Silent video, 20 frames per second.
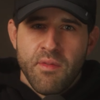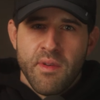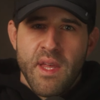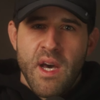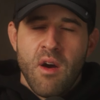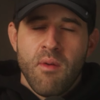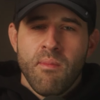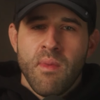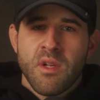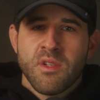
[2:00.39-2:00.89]

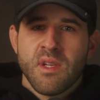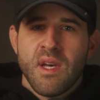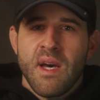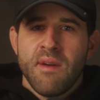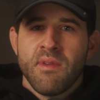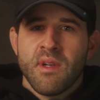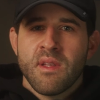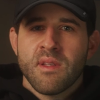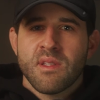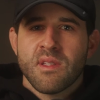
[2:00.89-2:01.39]
without much
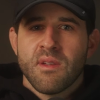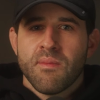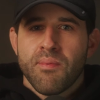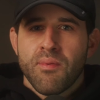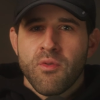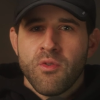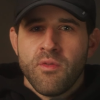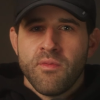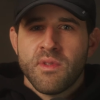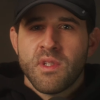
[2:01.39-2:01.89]
evidence to
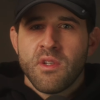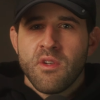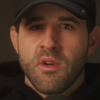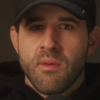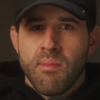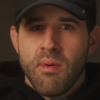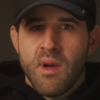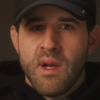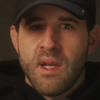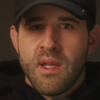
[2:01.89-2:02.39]
prove to your
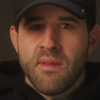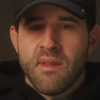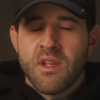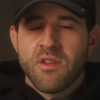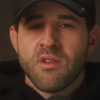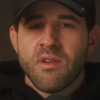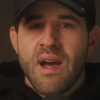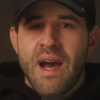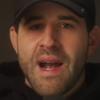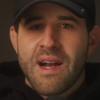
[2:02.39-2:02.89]
your brain
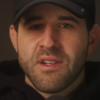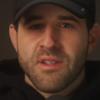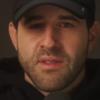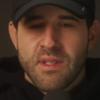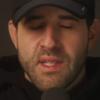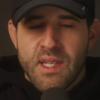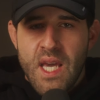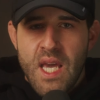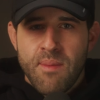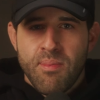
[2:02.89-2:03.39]
that you're actually
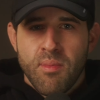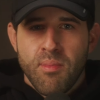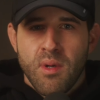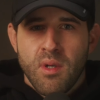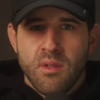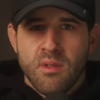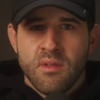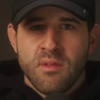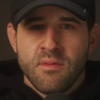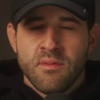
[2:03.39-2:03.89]

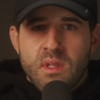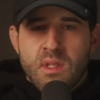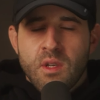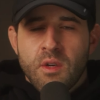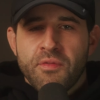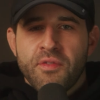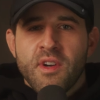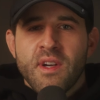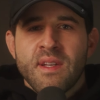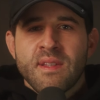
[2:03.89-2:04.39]
capable. So
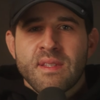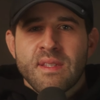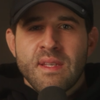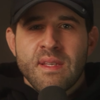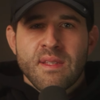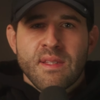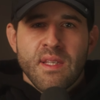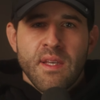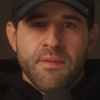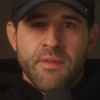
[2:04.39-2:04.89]
for
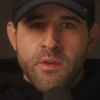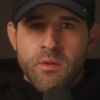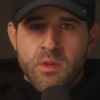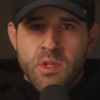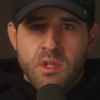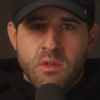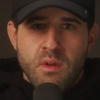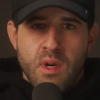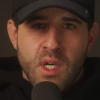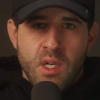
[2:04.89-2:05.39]
instance, if you
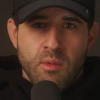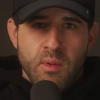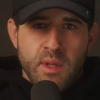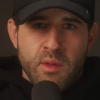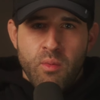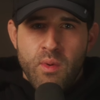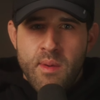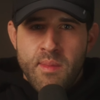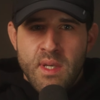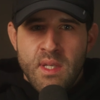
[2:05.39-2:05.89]
struggle with
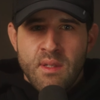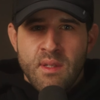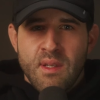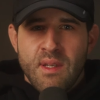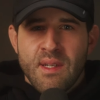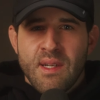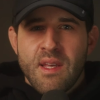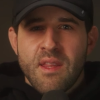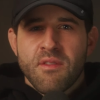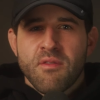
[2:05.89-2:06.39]
women
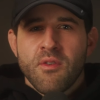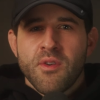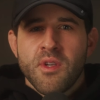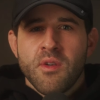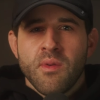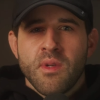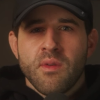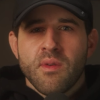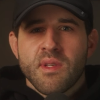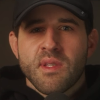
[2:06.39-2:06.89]
and I throw
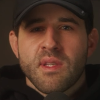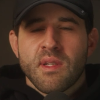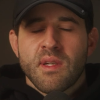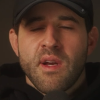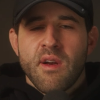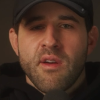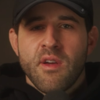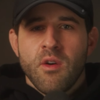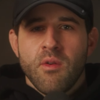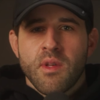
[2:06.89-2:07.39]
you into a
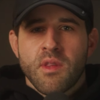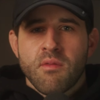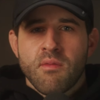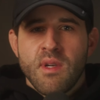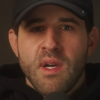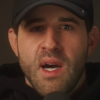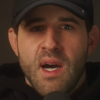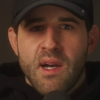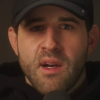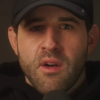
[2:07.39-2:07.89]
scenario with three
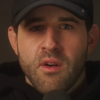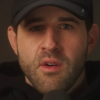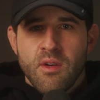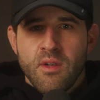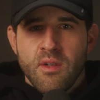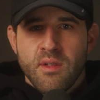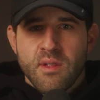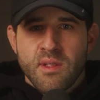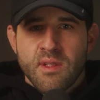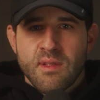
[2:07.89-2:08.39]
hot
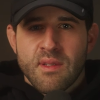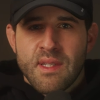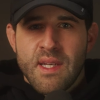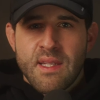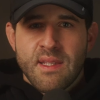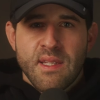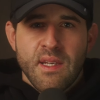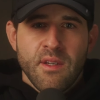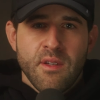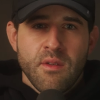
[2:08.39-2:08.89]
girls and I
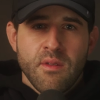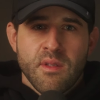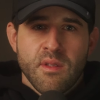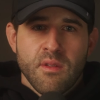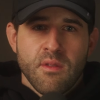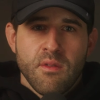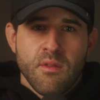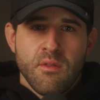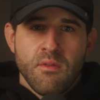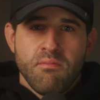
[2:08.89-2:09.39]
tell you
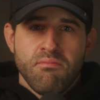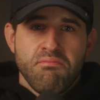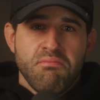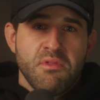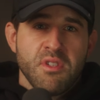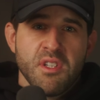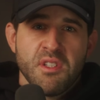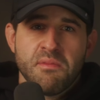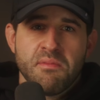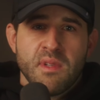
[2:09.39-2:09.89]
to
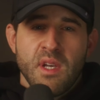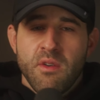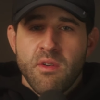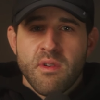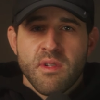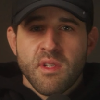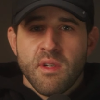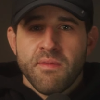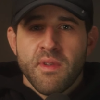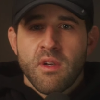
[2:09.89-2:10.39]
just tell
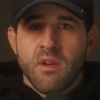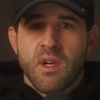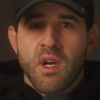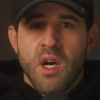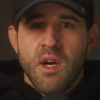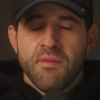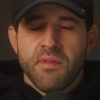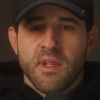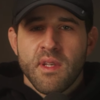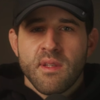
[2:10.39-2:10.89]
yourself that you're
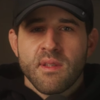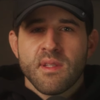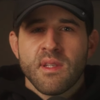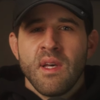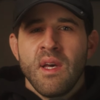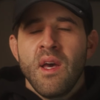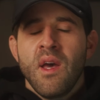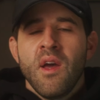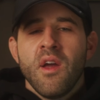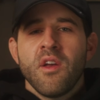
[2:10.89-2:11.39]
confident,
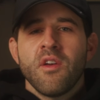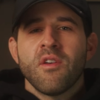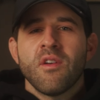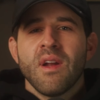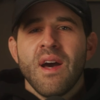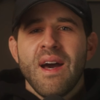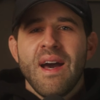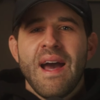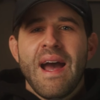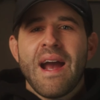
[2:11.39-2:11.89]
you're
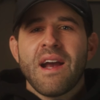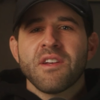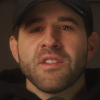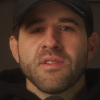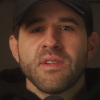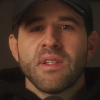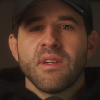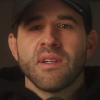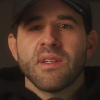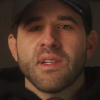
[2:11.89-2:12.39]
not
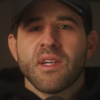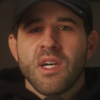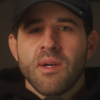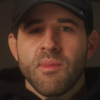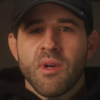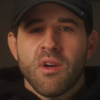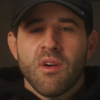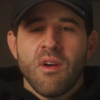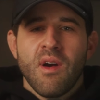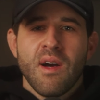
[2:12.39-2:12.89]
actually going to come
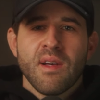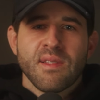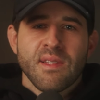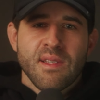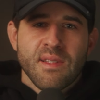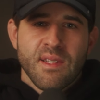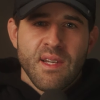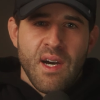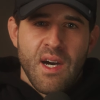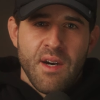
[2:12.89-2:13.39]
across
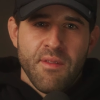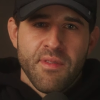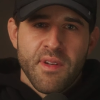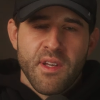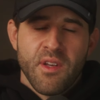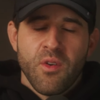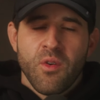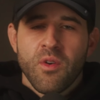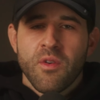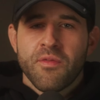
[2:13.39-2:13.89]
as
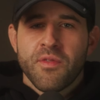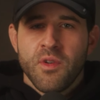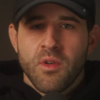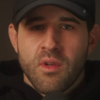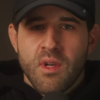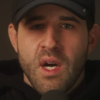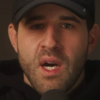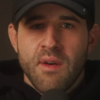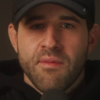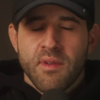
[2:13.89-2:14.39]
confident or feel
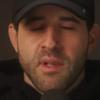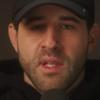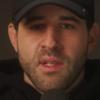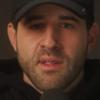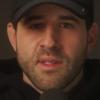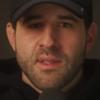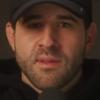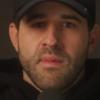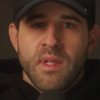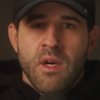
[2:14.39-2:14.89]

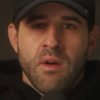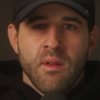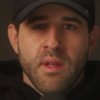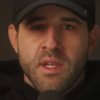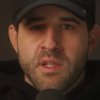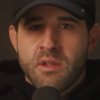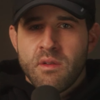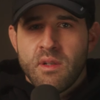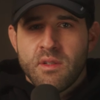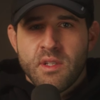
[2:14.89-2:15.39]
confident. Now,
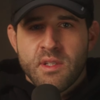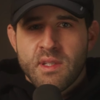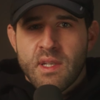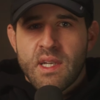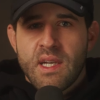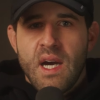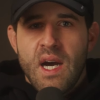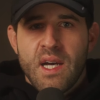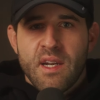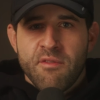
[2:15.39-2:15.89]
unless you're just a
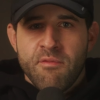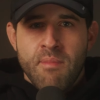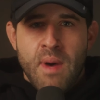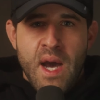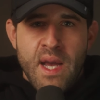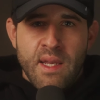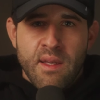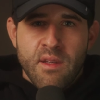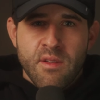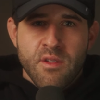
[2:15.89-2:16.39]
god of
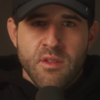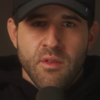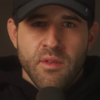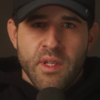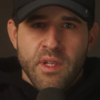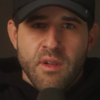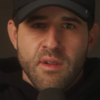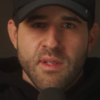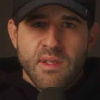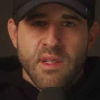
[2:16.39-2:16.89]
mind
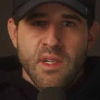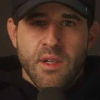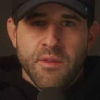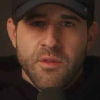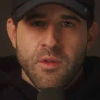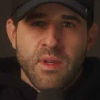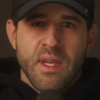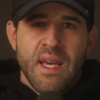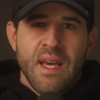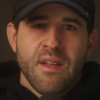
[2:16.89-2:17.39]
controlling yourself,
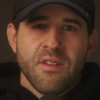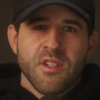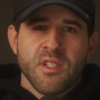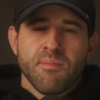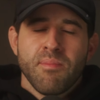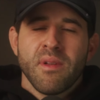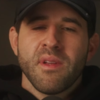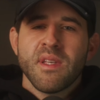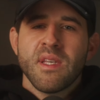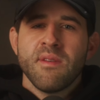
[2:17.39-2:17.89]
you can't just
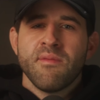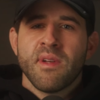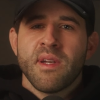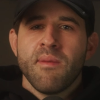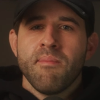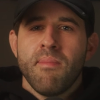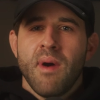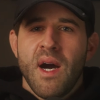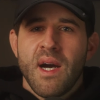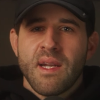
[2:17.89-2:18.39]
believe and
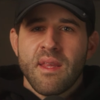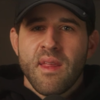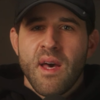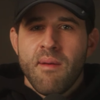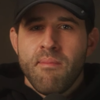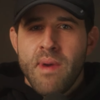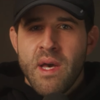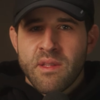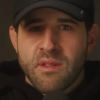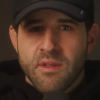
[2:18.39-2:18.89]
embody
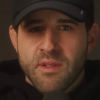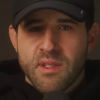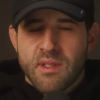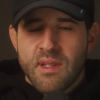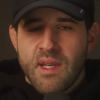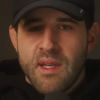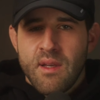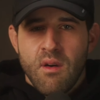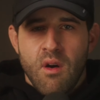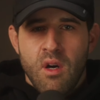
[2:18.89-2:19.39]
that mental
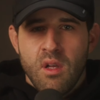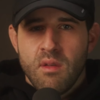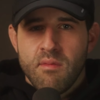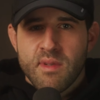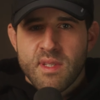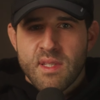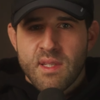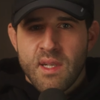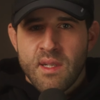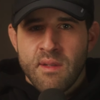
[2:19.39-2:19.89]
state all of a
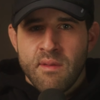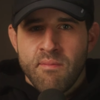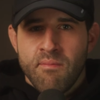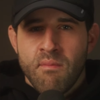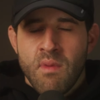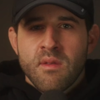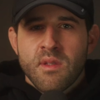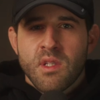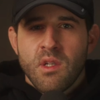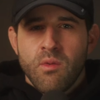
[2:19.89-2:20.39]
sudden.
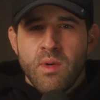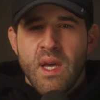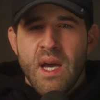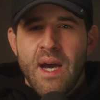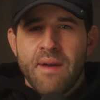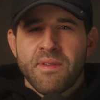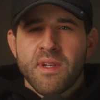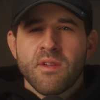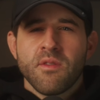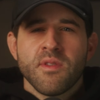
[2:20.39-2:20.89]
So we
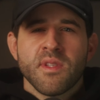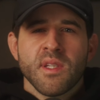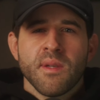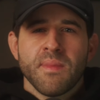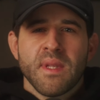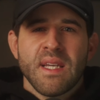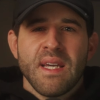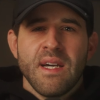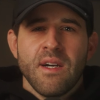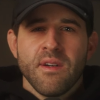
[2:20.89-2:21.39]
have to do
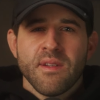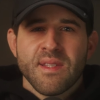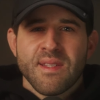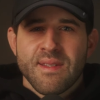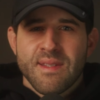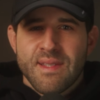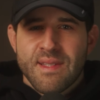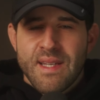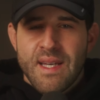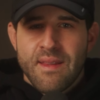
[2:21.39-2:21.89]
something else
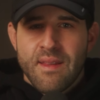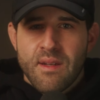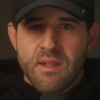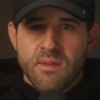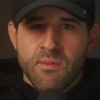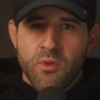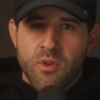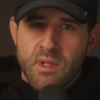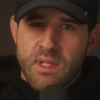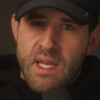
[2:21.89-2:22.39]
instead that is
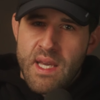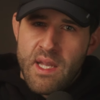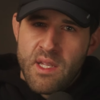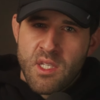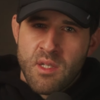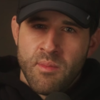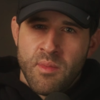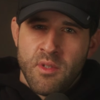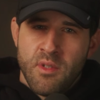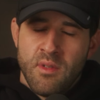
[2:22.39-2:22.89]
more
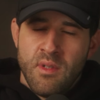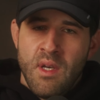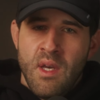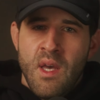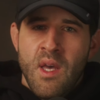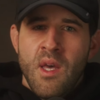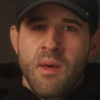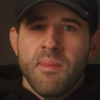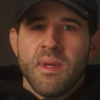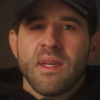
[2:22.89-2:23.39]
tangible
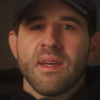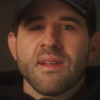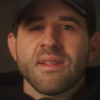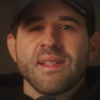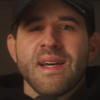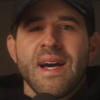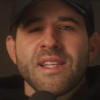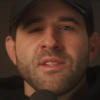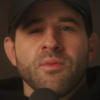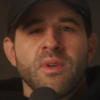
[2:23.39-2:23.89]
because
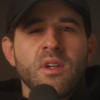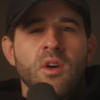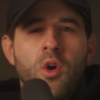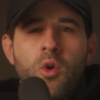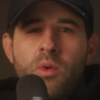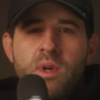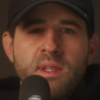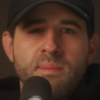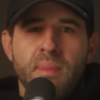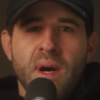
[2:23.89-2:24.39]
that's what
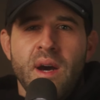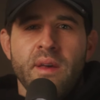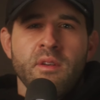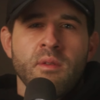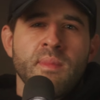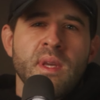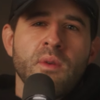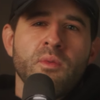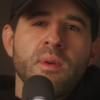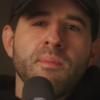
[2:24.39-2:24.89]
always bothered
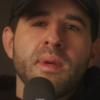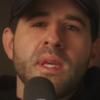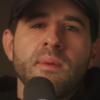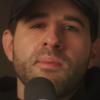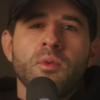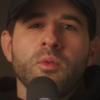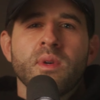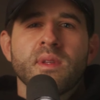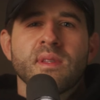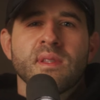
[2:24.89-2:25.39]
me when
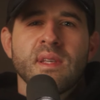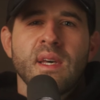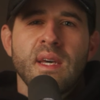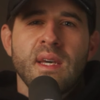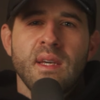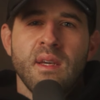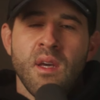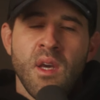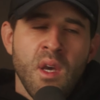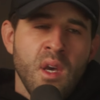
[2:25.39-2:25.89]
people would
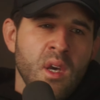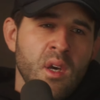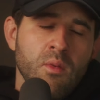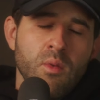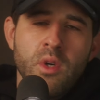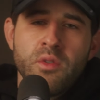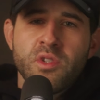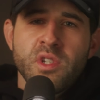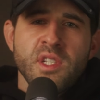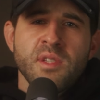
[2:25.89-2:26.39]
say,
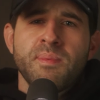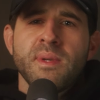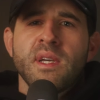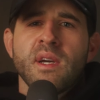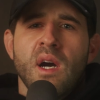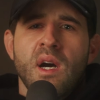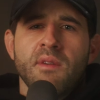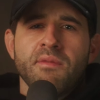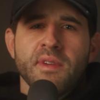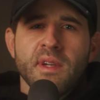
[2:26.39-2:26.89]
well, just be
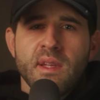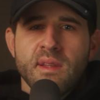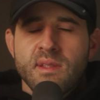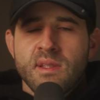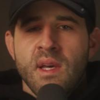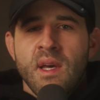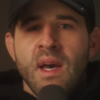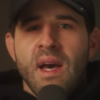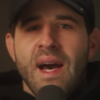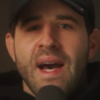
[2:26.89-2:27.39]
confident.
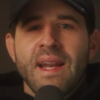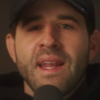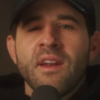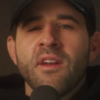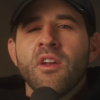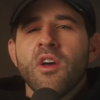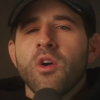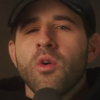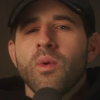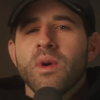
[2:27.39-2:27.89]
I didn't
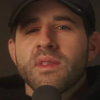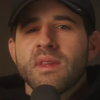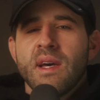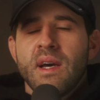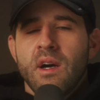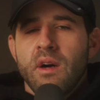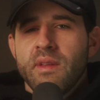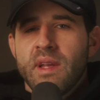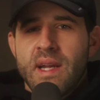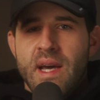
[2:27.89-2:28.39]
know what the
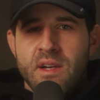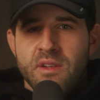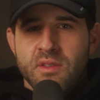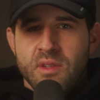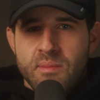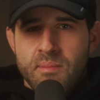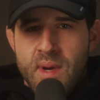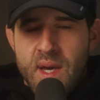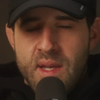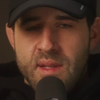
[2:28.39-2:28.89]
hell that actually
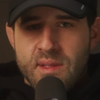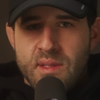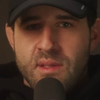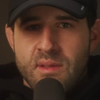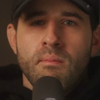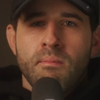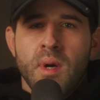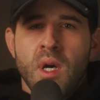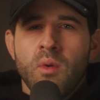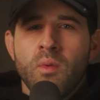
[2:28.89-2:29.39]
meant.
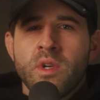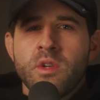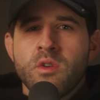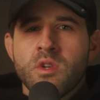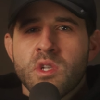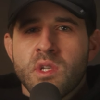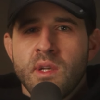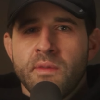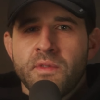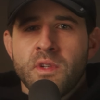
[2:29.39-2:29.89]
But when you
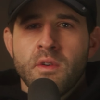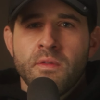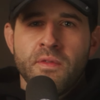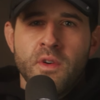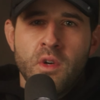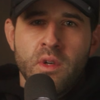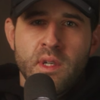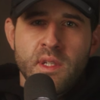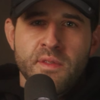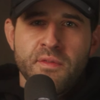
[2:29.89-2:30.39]
shift your
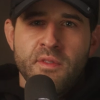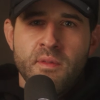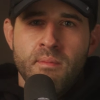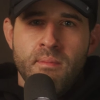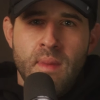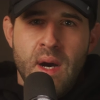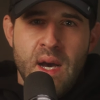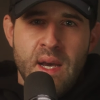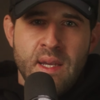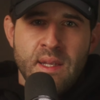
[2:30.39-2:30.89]
focus from
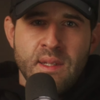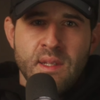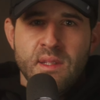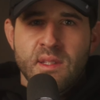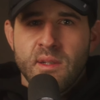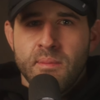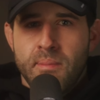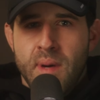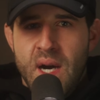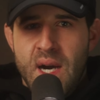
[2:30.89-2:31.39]
mind
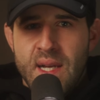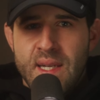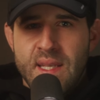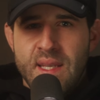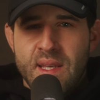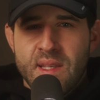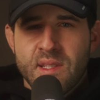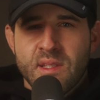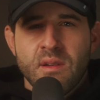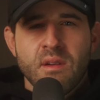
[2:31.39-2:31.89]
to
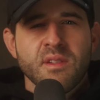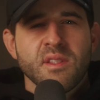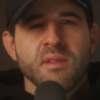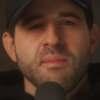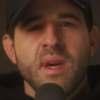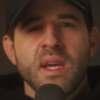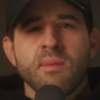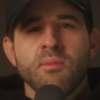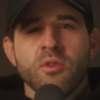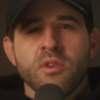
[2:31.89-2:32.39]
body, it starts starts
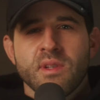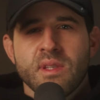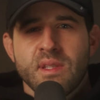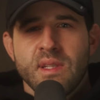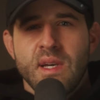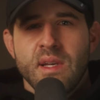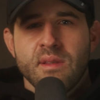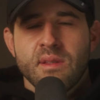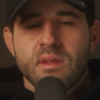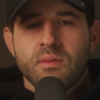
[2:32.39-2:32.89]
to make more
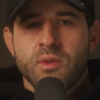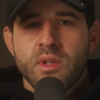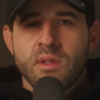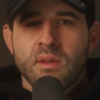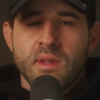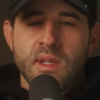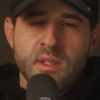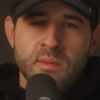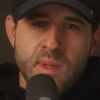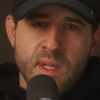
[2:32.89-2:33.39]
sense, which
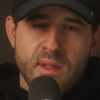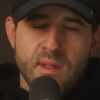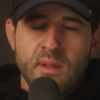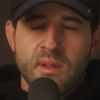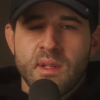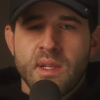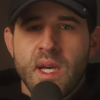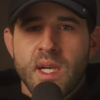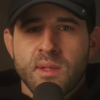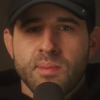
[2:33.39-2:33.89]
leads me to
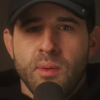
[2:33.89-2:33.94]
the next